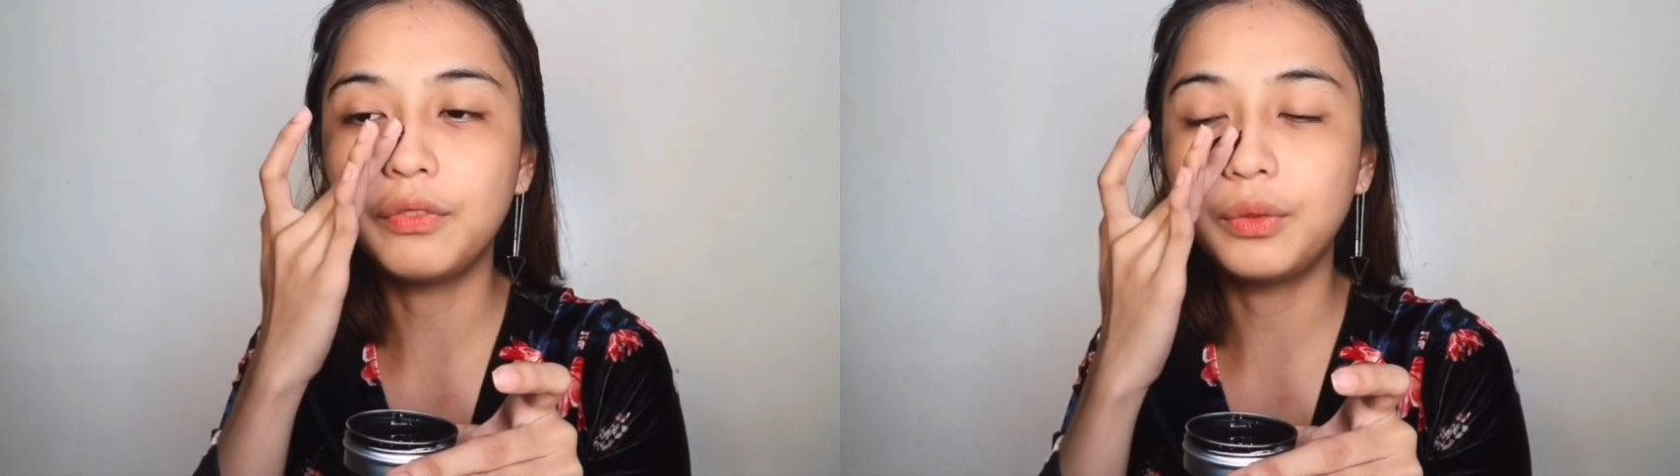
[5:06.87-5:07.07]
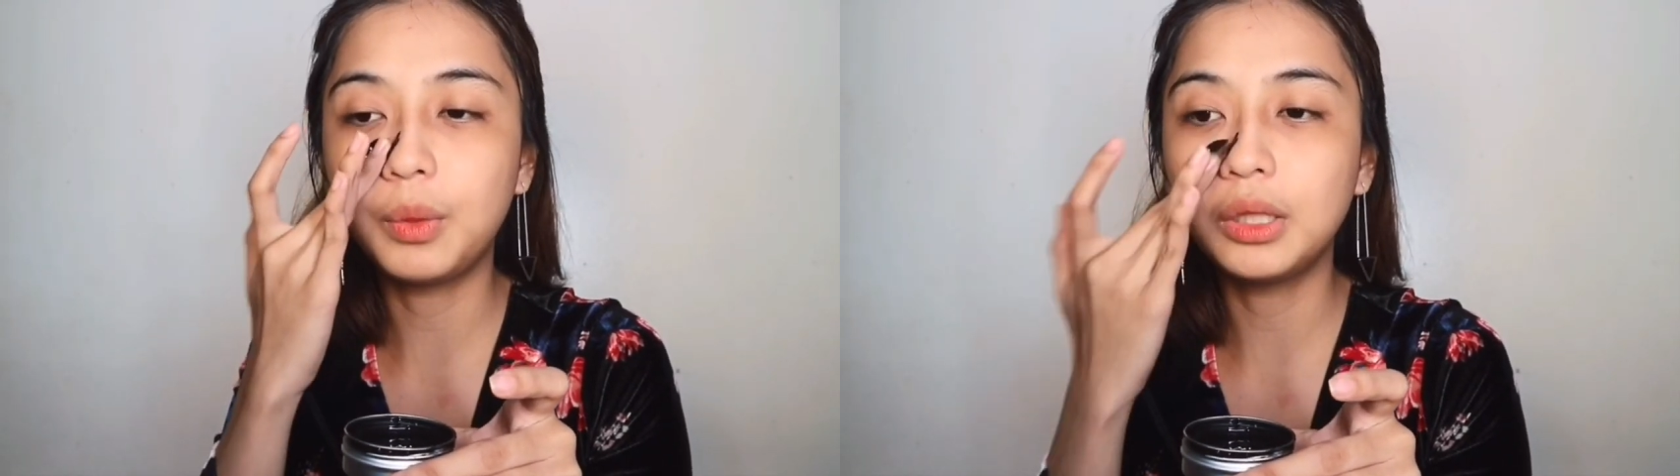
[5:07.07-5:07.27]

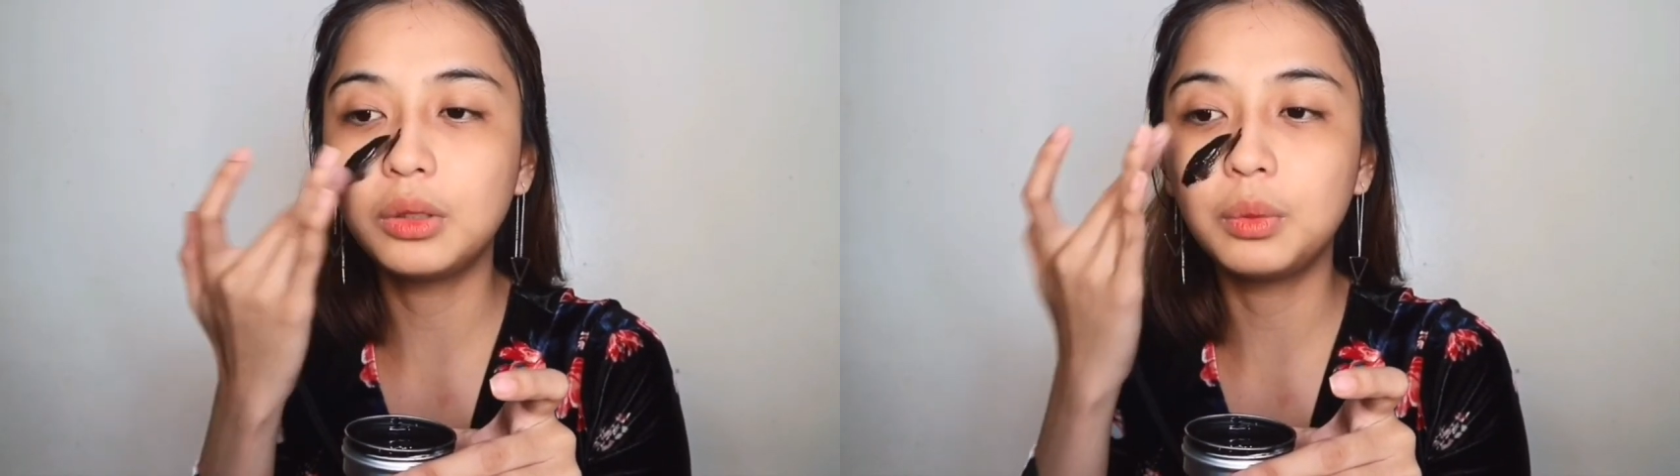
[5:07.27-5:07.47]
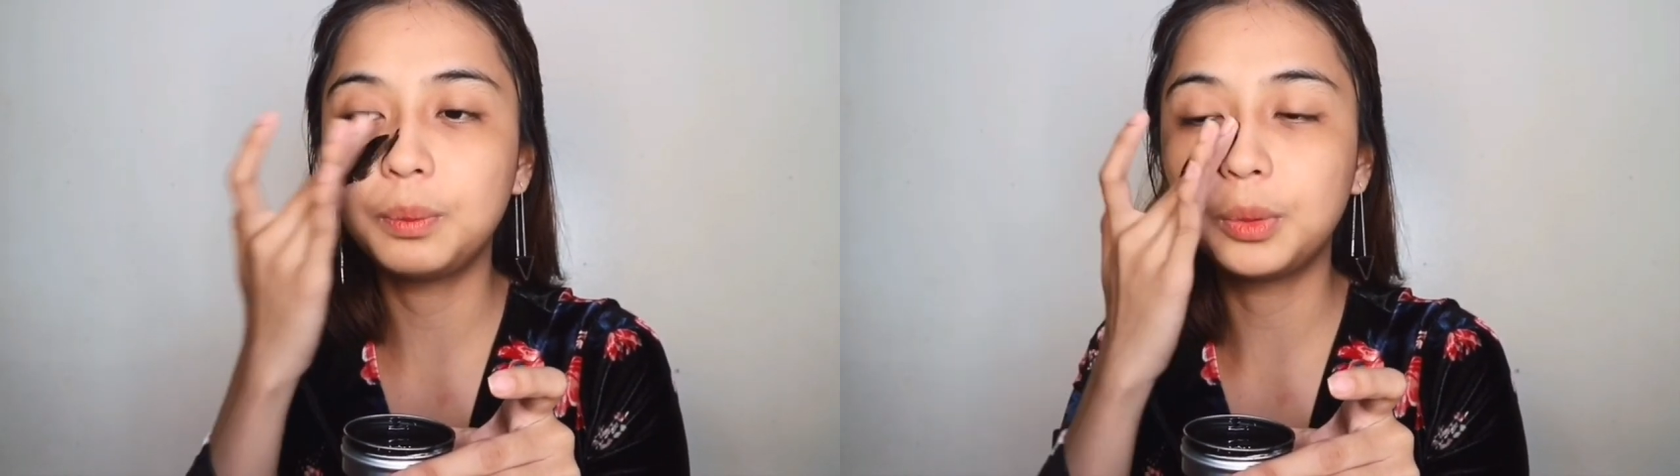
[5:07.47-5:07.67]
If you
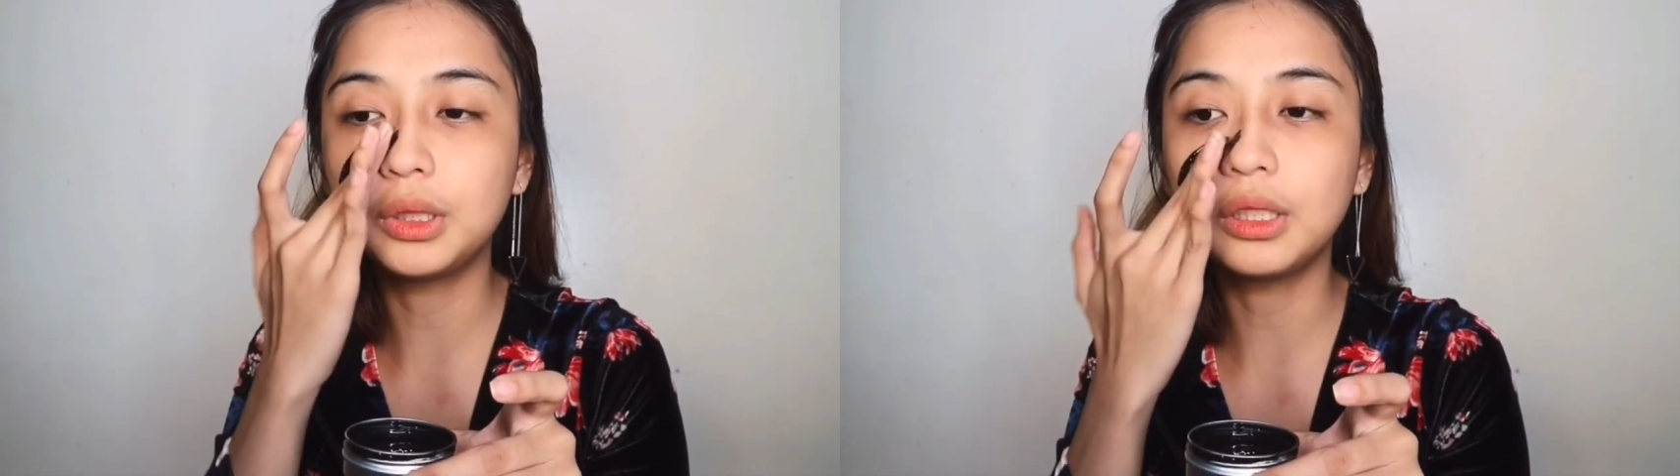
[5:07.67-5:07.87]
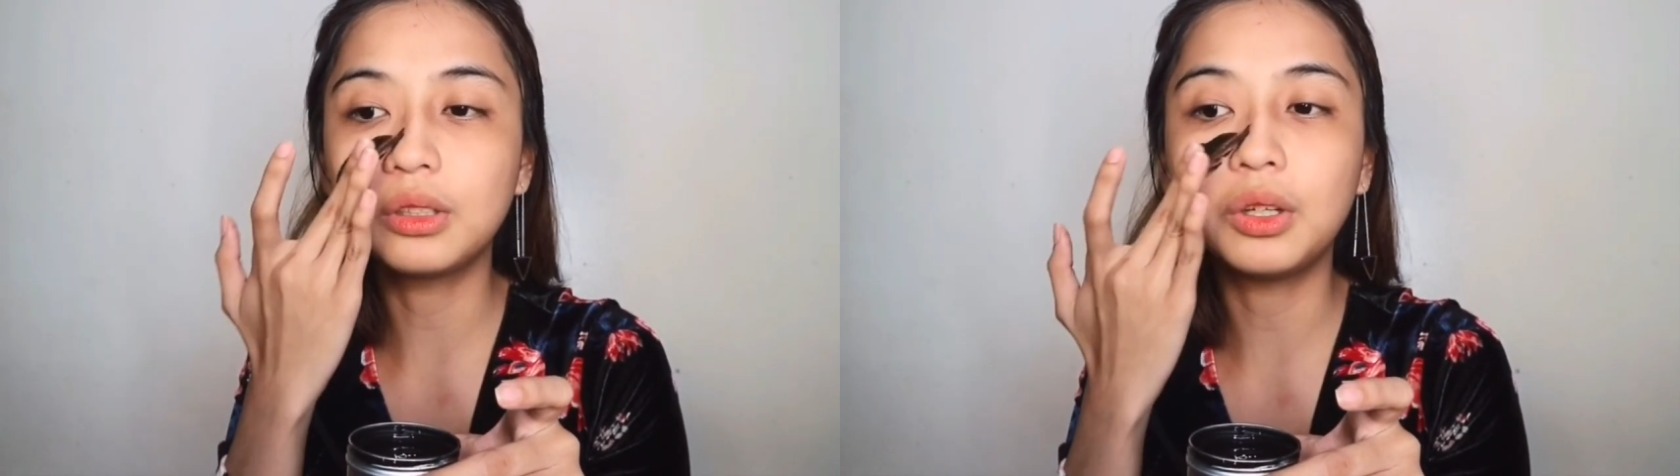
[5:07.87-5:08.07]
want to
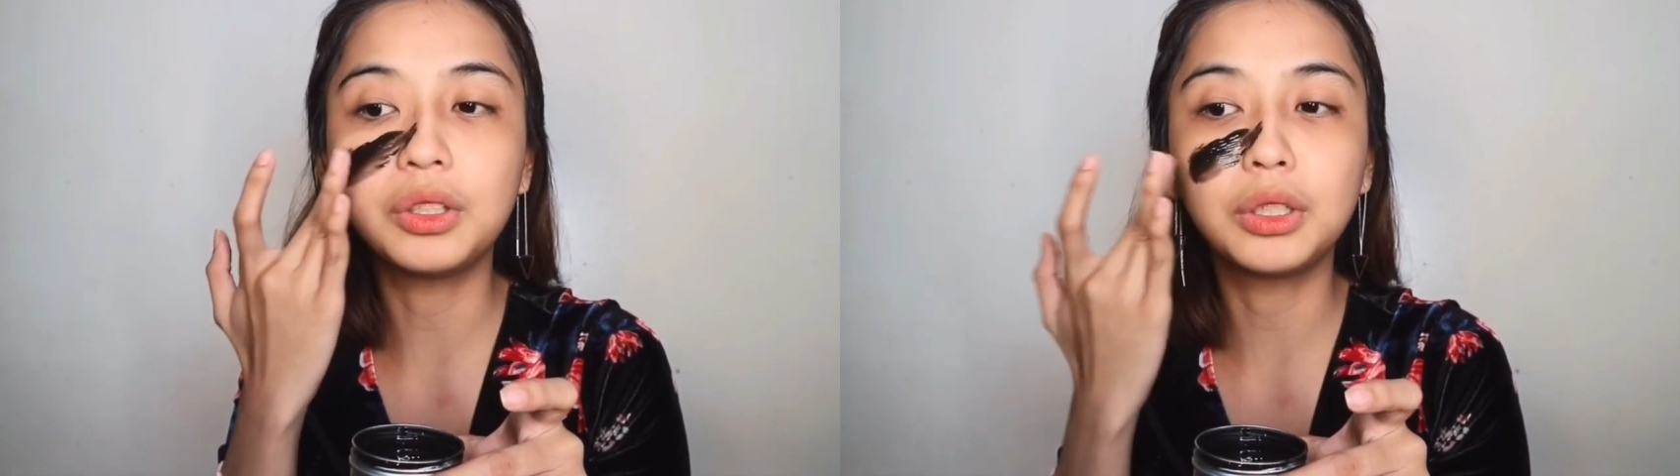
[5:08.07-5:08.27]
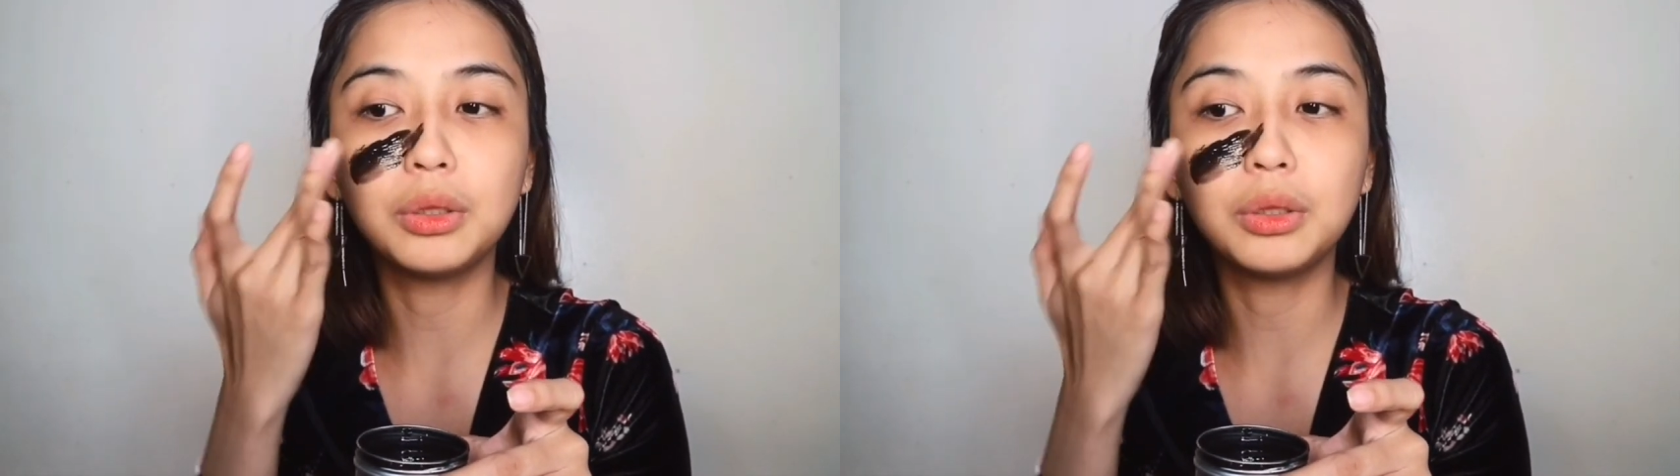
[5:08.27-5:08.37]
put it on